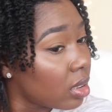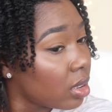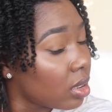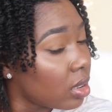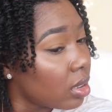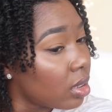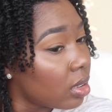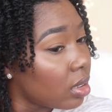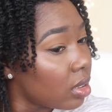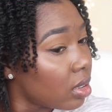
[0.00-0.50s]

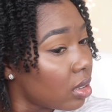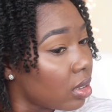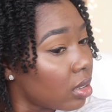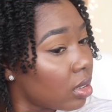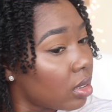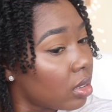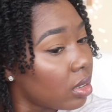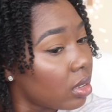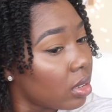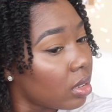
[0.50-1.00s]

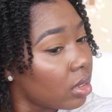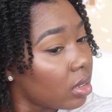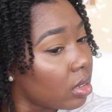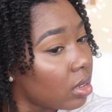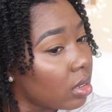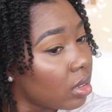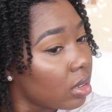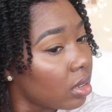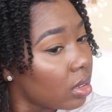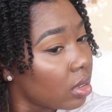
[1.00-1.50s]

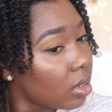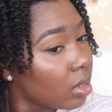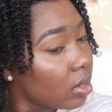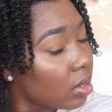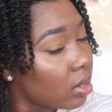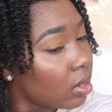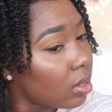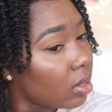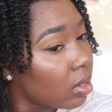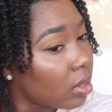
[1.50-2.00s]

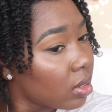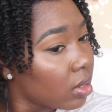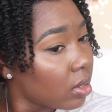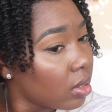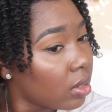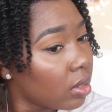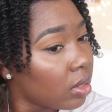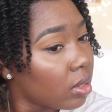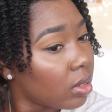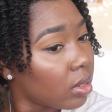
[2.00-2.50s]

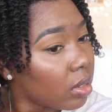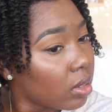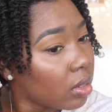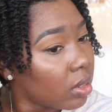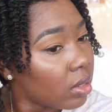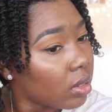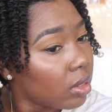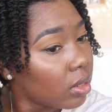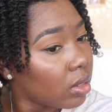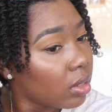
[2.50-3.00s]

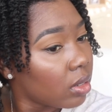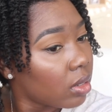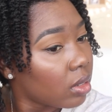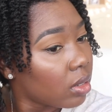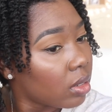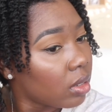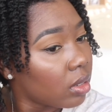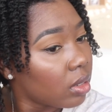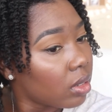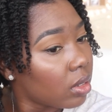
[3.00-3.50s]

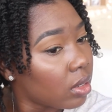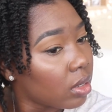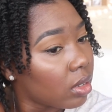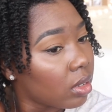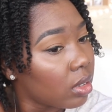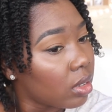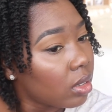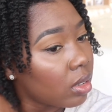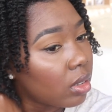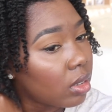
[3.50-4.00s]

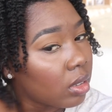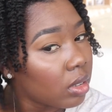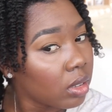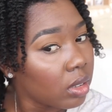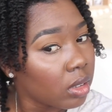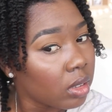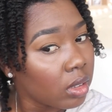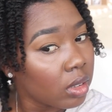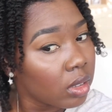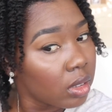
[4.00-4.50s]

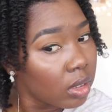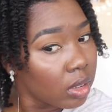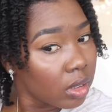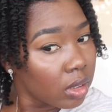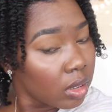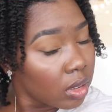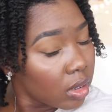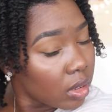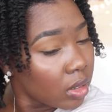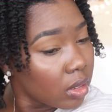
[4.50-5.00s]

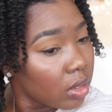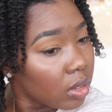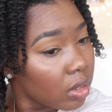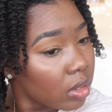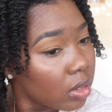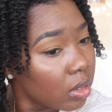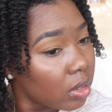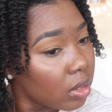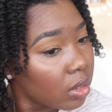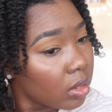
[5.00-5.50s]

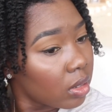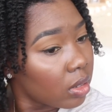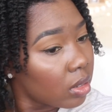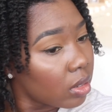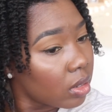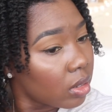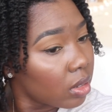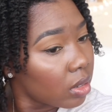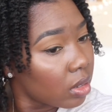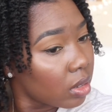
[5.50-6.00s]

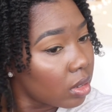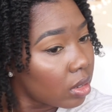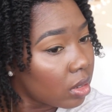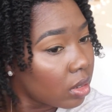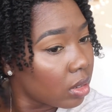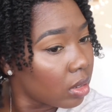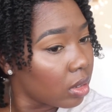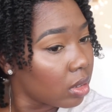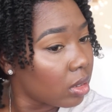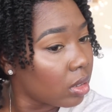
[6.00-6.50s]

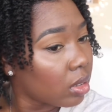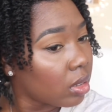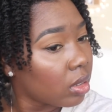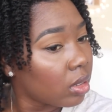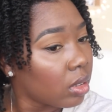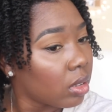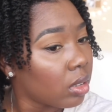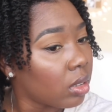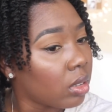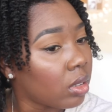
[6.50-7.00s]

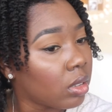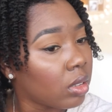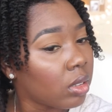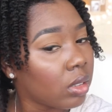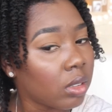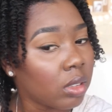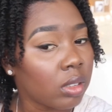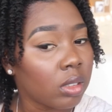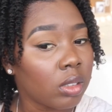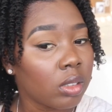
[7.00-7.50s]

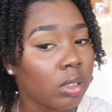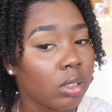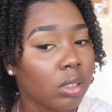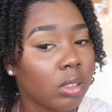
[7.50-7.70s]
(silence)